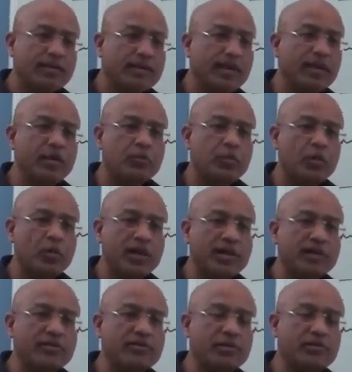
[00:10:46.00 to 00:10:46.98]
Then it
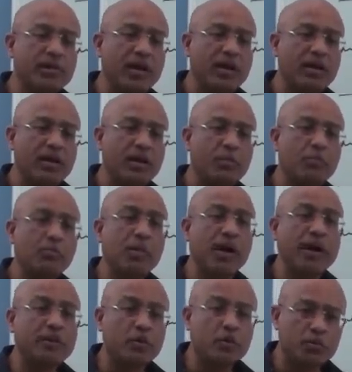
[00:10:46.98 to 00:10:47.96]
protected from the
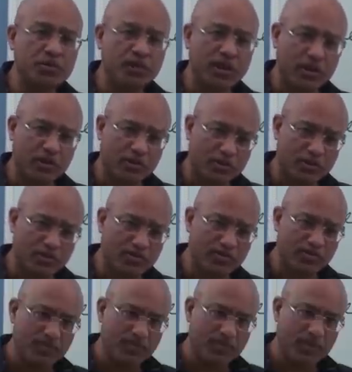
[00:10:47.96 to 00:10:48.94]
microbes also.
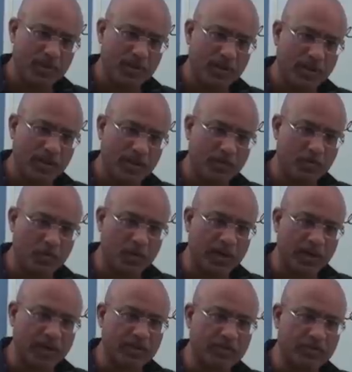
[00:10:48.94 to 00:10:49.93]
It
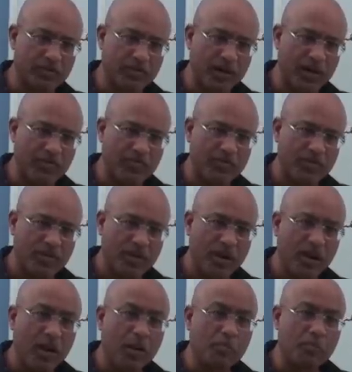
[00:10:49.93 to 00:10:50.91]
protected from the
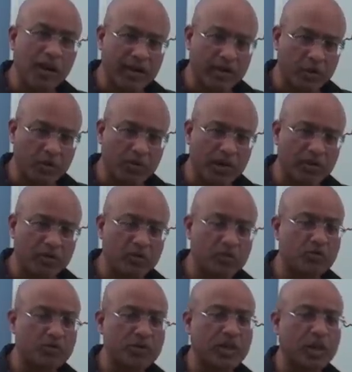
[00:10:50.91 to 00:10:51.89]
microbe also,
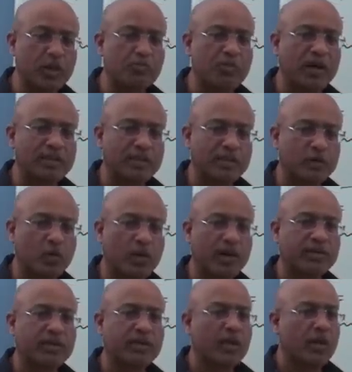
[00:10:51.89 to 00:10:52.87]
especially
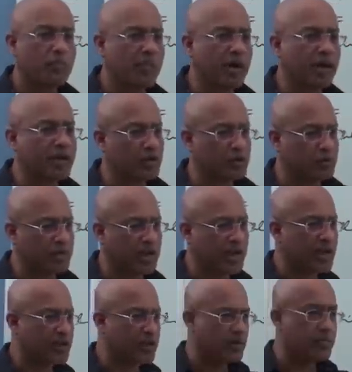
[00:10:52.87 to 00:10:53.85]
particulate microbes
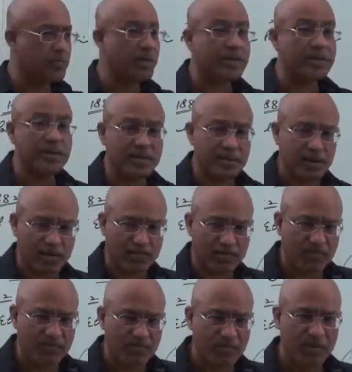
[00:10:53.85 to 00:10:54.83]
like bacteria.
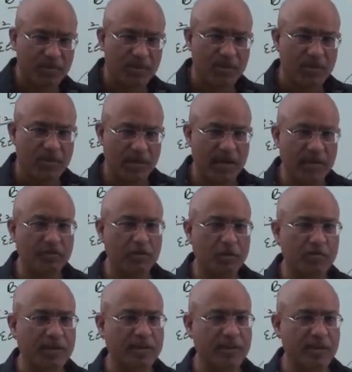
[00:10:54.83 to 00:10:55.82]
Right? For
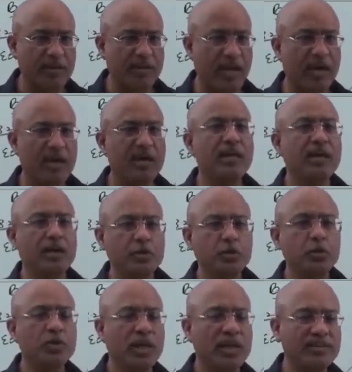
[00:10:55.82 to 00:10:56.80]
bacteria,
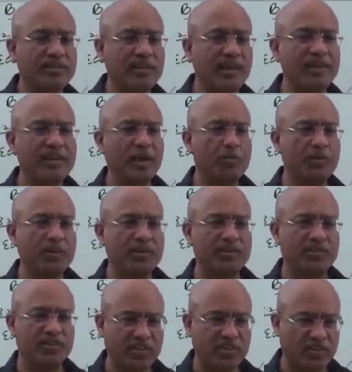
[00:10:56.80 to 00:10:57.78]
usually it's a little bit
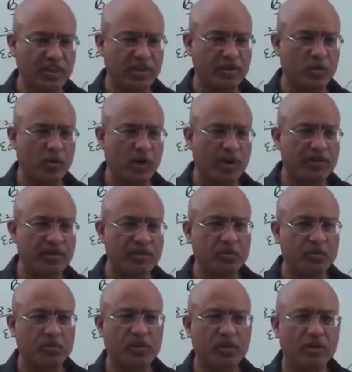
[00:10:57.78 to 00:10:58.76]
resistant to enter
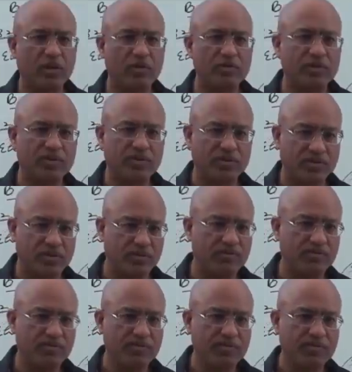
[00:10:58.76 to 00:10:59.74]
into central nervous system.
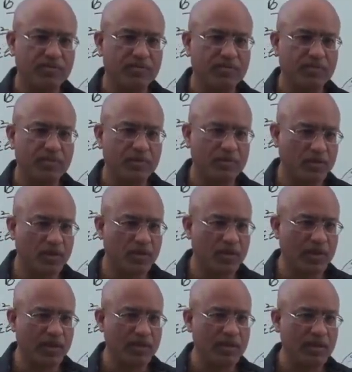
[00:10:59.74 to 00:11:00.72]
Is that
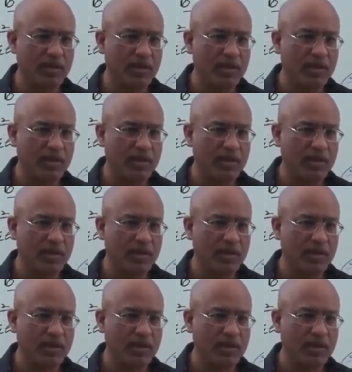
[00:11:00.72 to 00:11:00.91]
right?